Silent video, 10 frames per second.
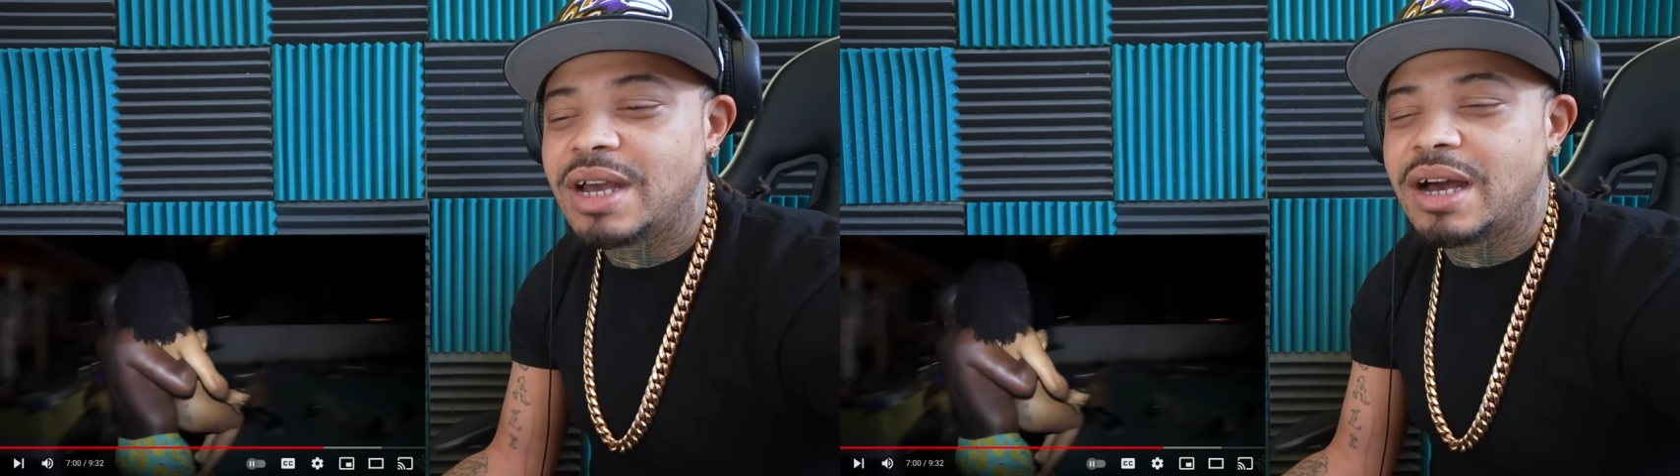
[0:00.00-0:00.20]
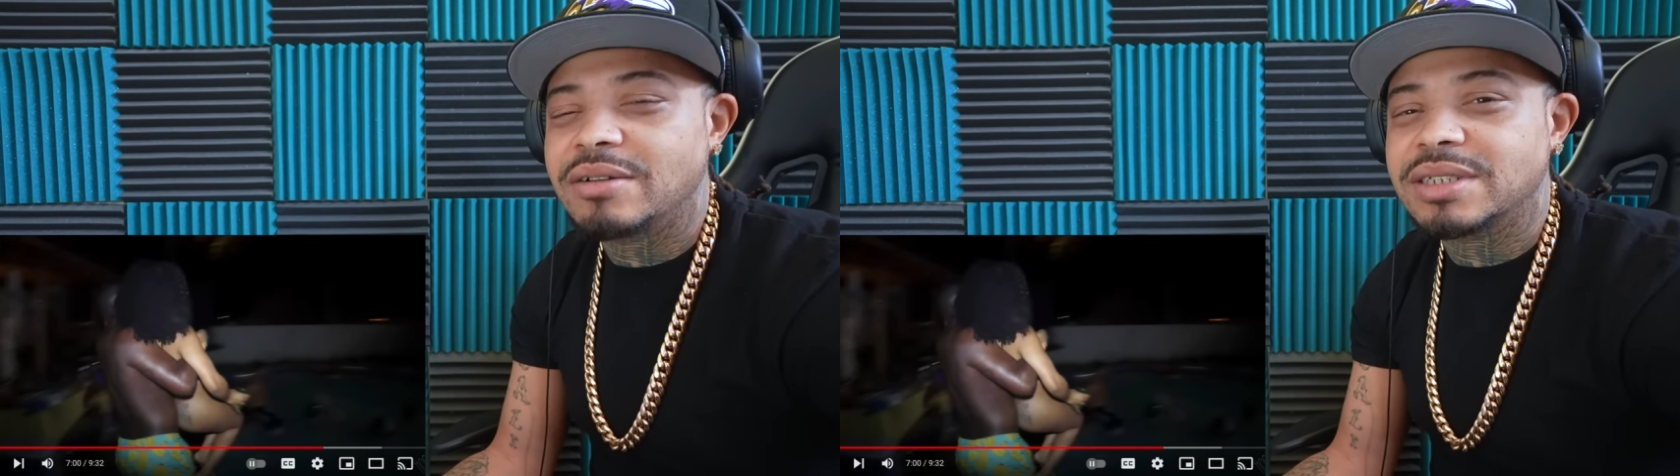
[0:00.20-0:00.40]

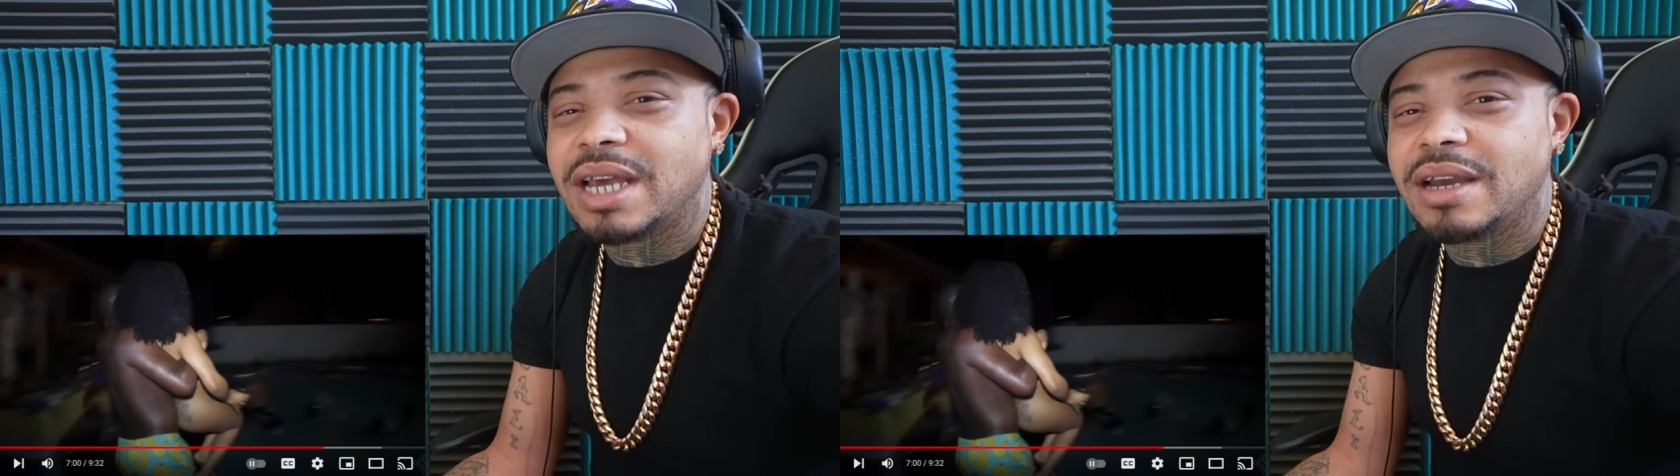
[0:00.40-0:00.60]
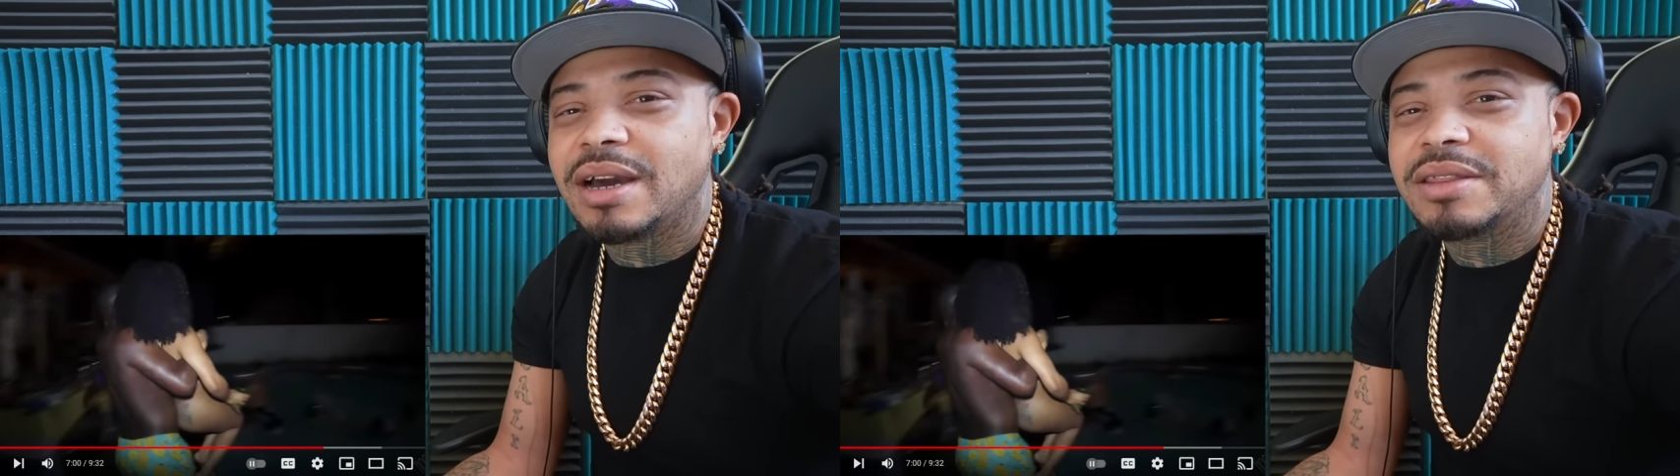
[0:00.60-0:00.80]
I was
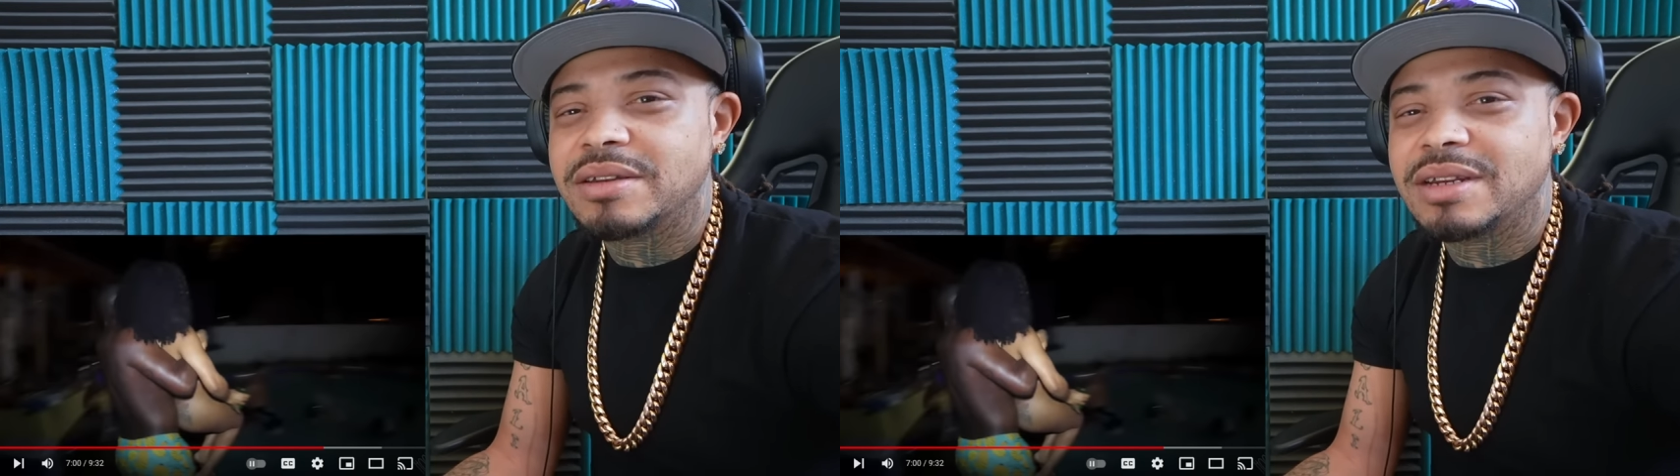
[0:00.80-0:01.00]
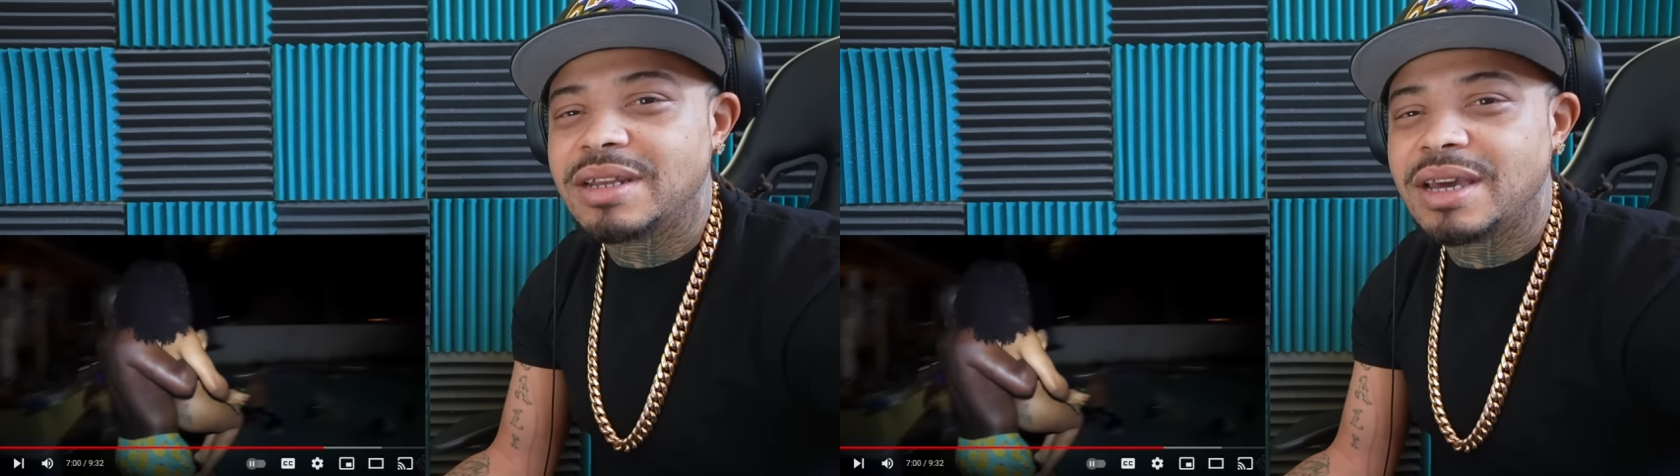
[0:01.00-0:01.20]
like, other
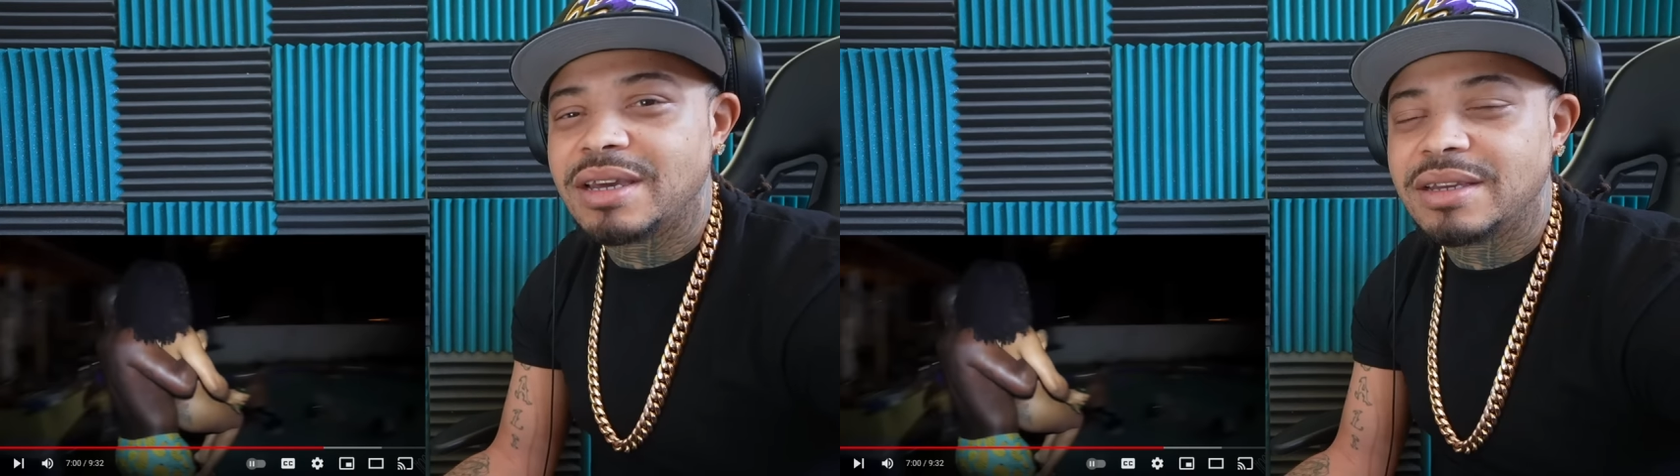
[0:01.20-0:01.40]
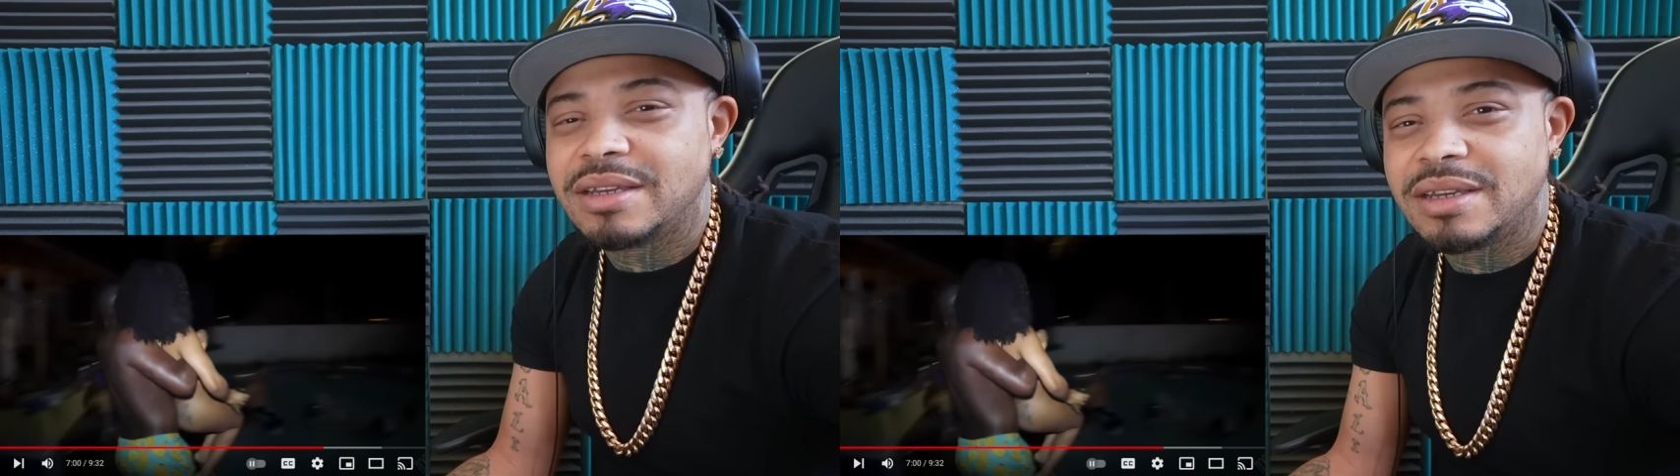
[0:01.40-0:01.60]
than that,